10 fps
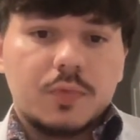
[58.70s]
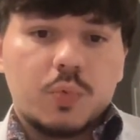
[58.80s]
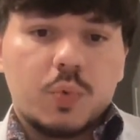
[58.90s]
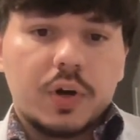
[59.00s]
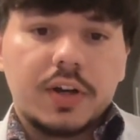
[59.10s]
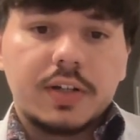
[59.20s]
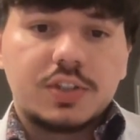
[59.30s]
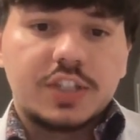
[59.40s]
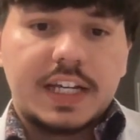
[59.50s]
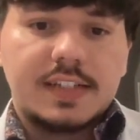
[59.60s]
were
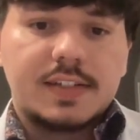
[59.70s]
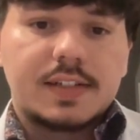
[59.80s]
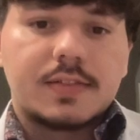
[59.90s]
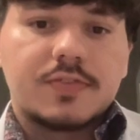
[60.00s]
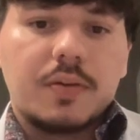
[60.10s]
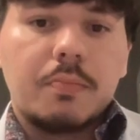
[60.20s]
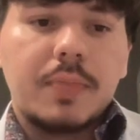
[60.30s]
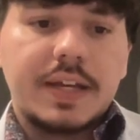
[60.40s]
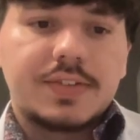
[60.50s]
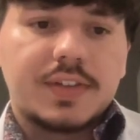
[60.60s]
changes from
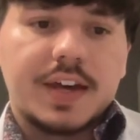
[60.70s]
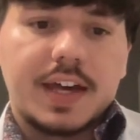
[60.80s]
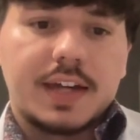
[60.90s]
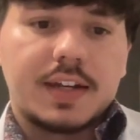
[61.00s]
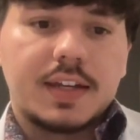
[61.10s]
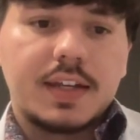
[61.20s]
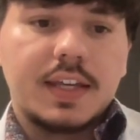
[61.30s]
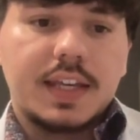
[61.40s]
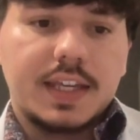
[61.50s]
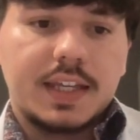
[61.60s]
baseline
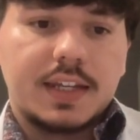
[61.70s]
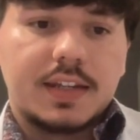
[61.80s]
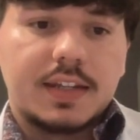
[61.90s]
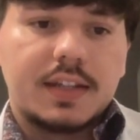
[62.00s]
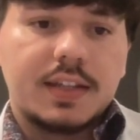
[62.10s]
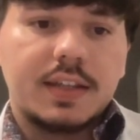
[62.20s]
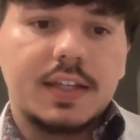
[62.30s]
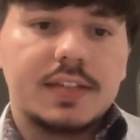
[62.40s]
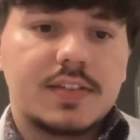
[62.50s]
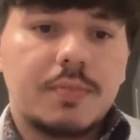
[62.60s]
in
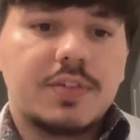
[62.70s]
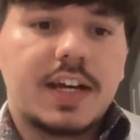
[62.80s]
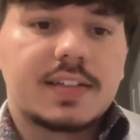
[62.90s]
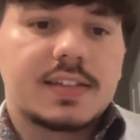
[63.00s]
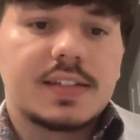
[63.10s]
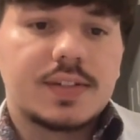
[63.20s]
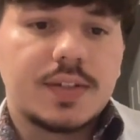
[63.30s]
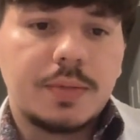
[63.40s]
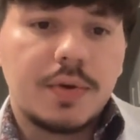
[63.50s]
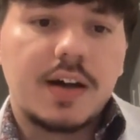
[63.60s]
the subject
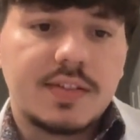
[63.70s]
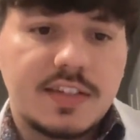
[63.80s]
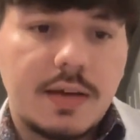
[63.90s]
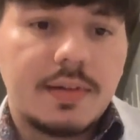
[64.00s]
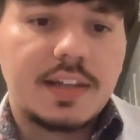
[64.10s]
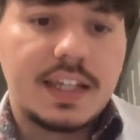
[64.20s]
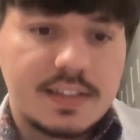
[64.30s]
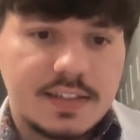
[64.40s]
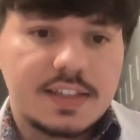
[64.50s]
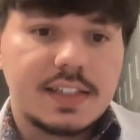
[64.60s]
sleep onset
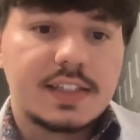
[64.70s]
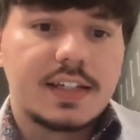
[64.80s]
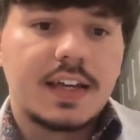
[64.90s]
latency,